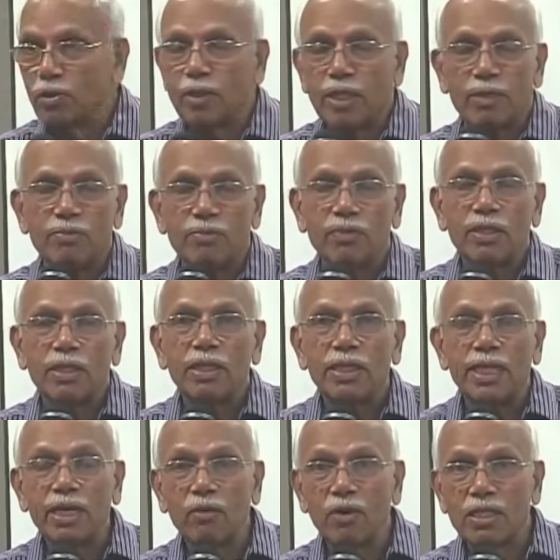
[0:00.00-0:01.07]
become.
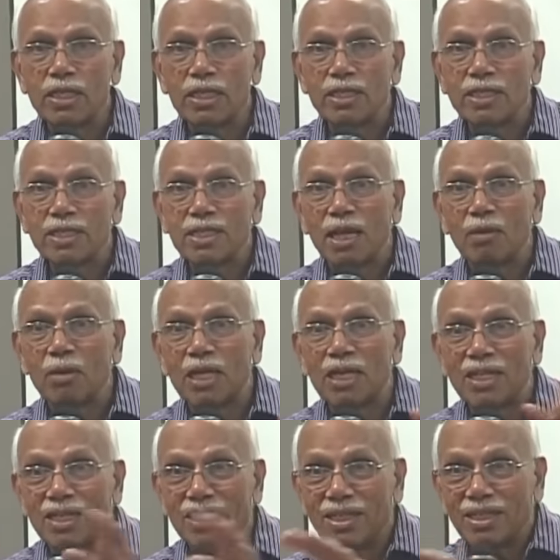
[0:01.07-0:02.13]
Then what says?
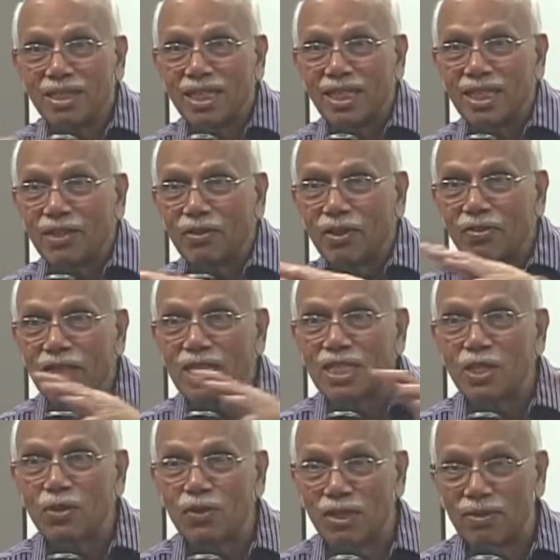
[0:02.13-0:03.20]
Samaha, treat everyone as
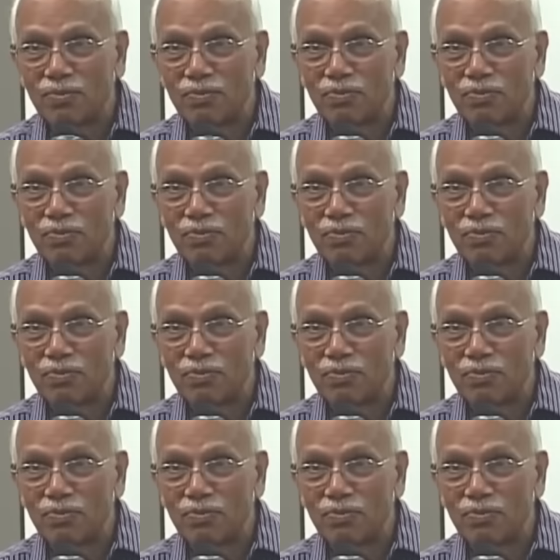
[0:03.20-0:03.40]
equal.